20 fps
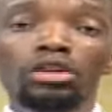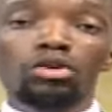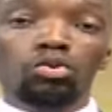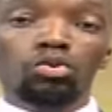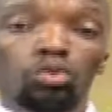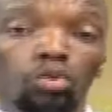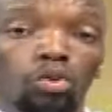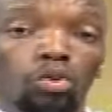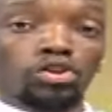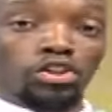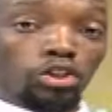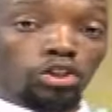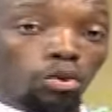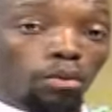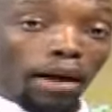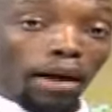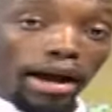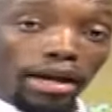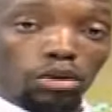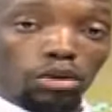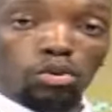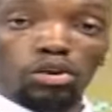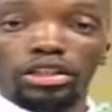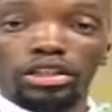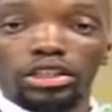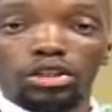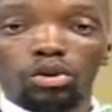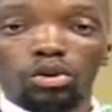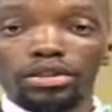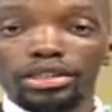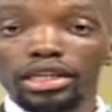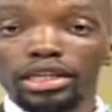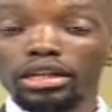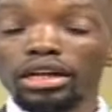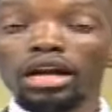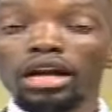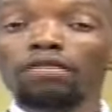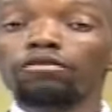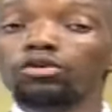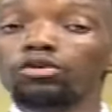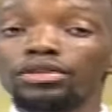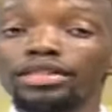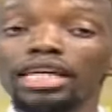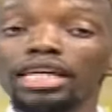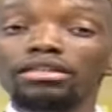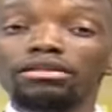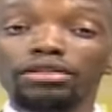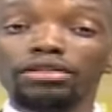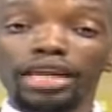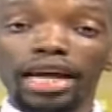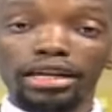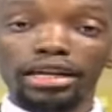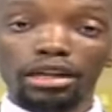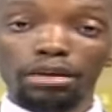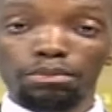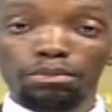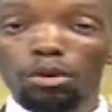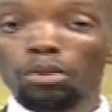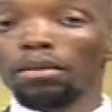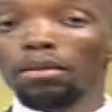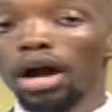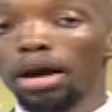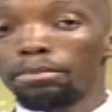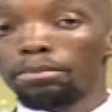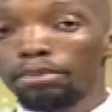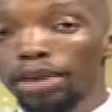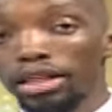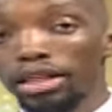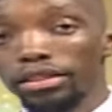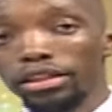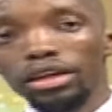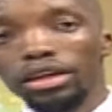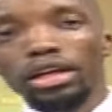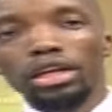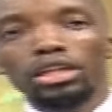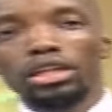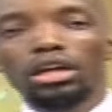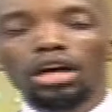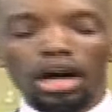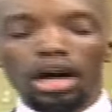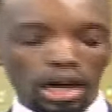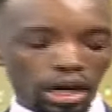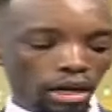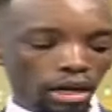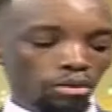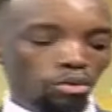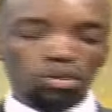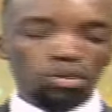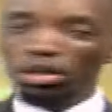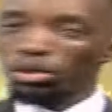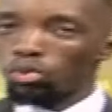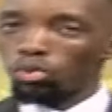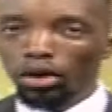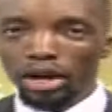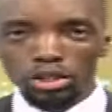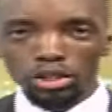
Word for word: to consume high quality content for just three hundred bob a month. Uh, ukikuwa na